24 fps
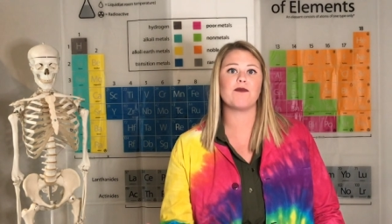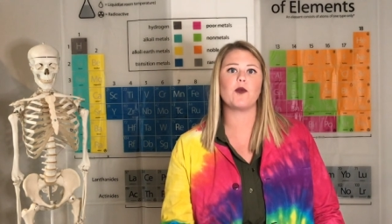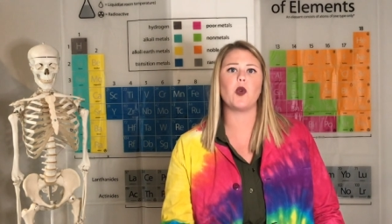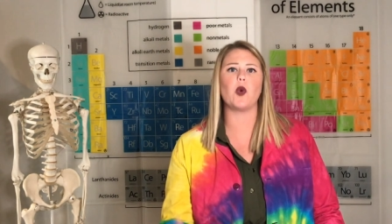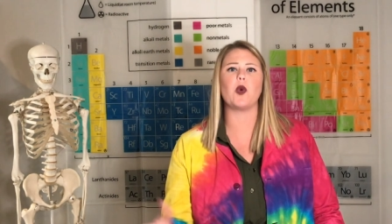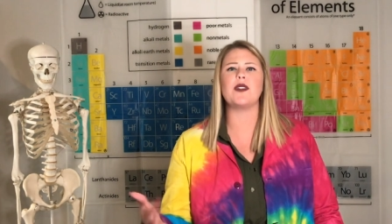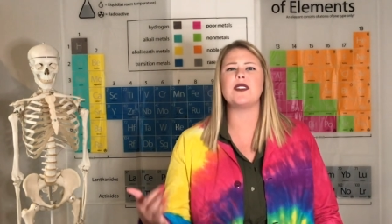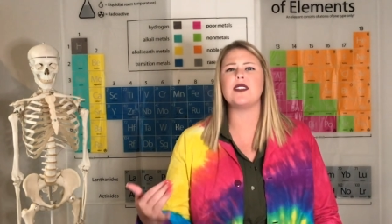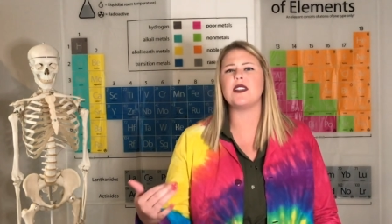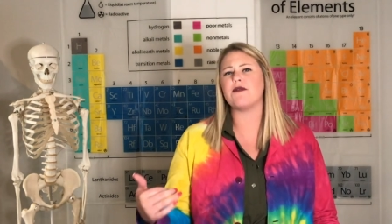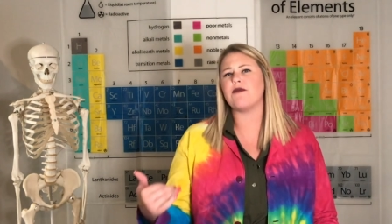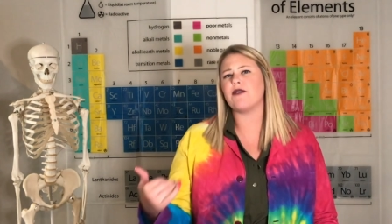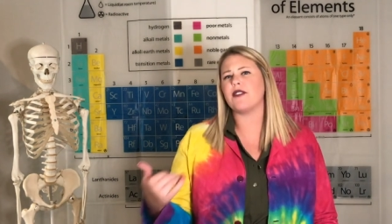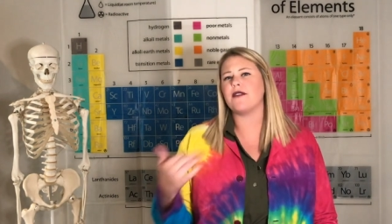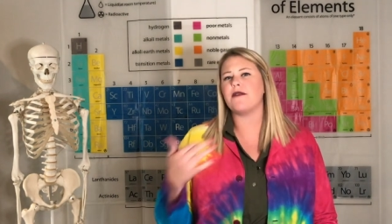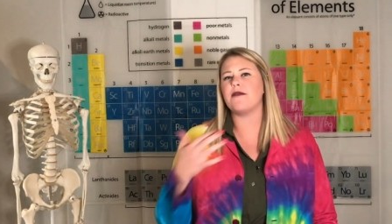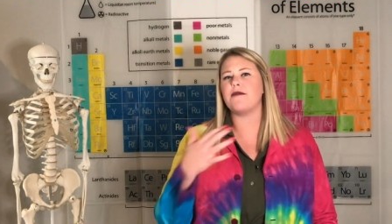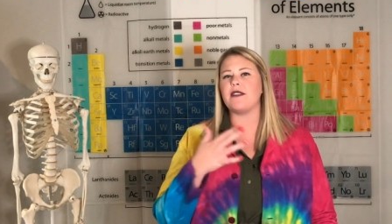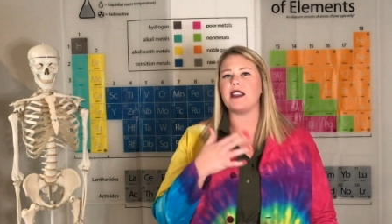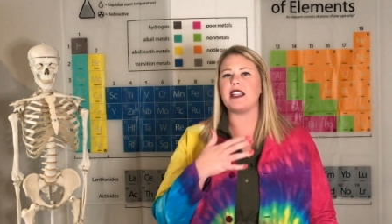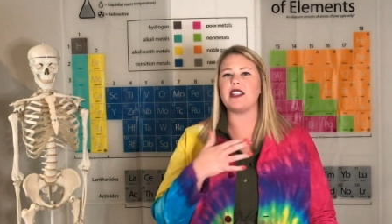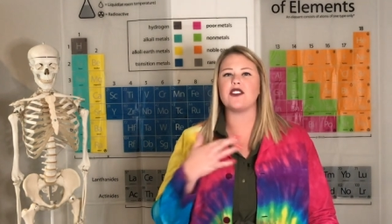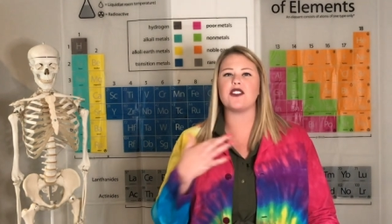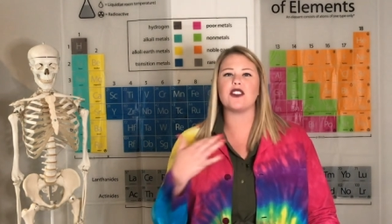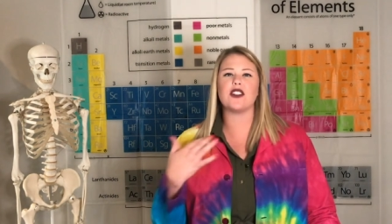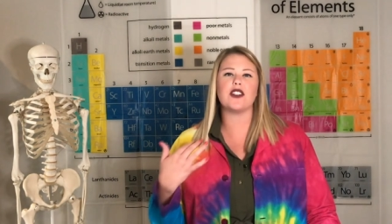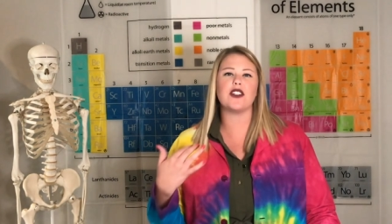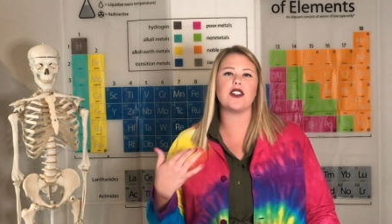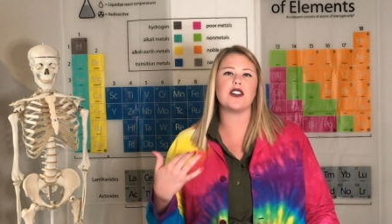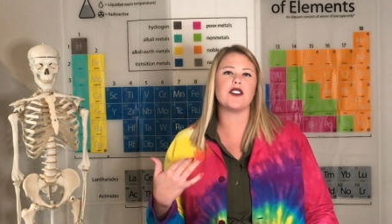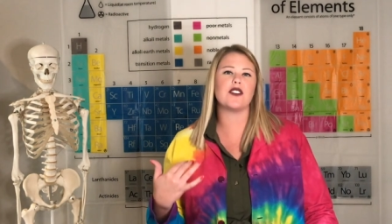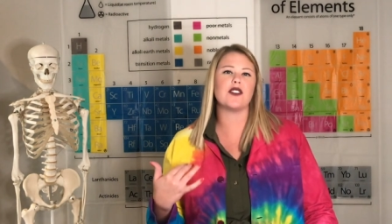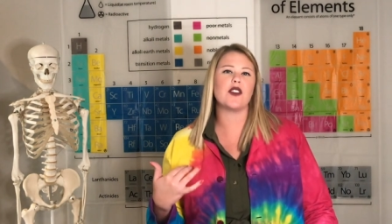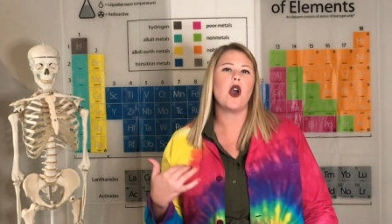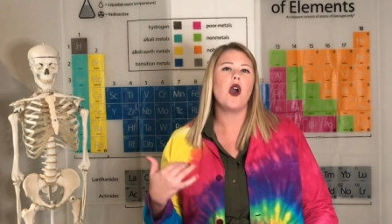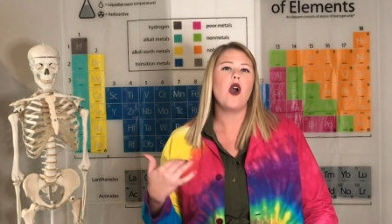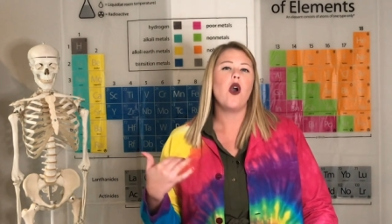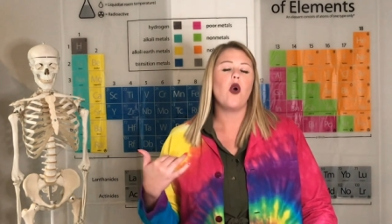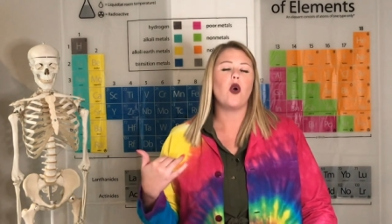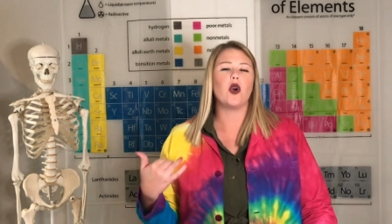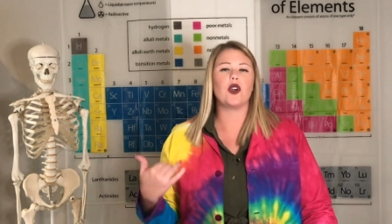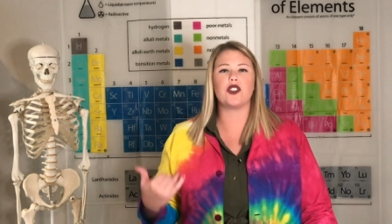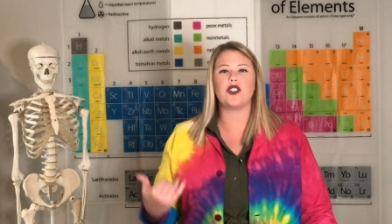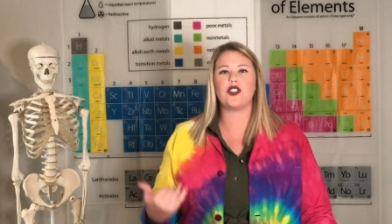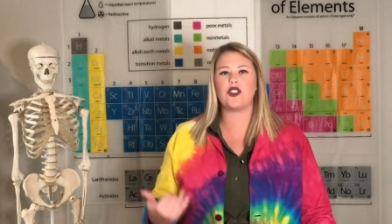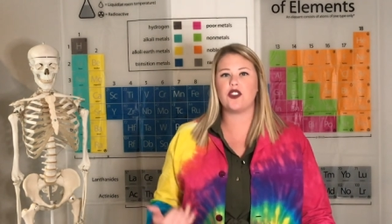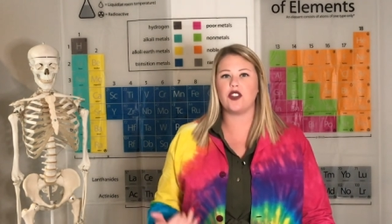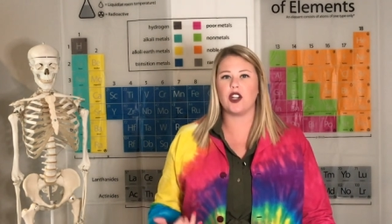or different features
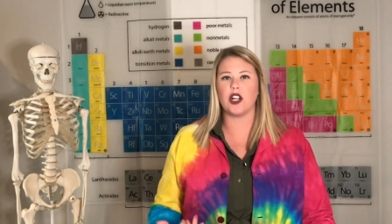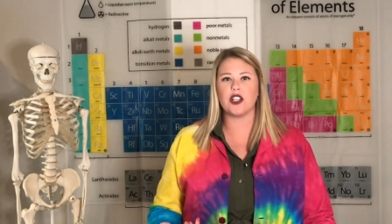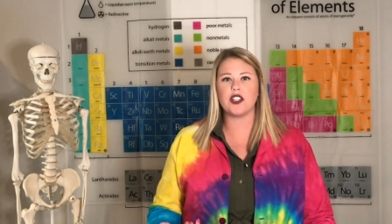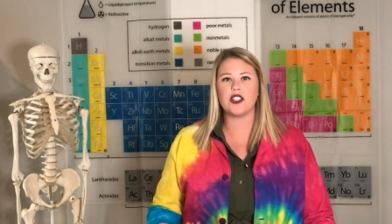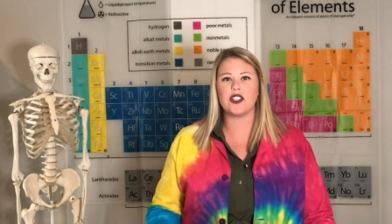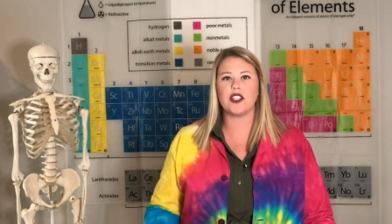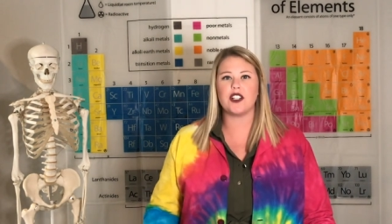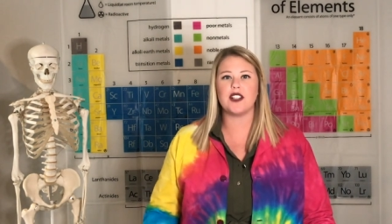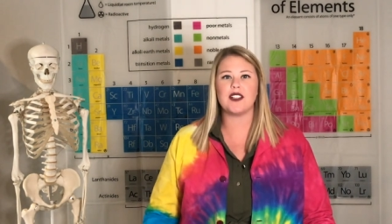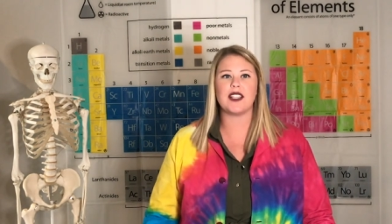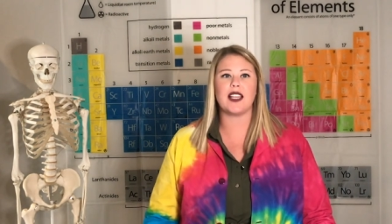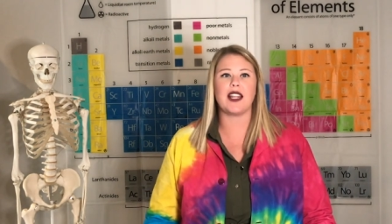or structures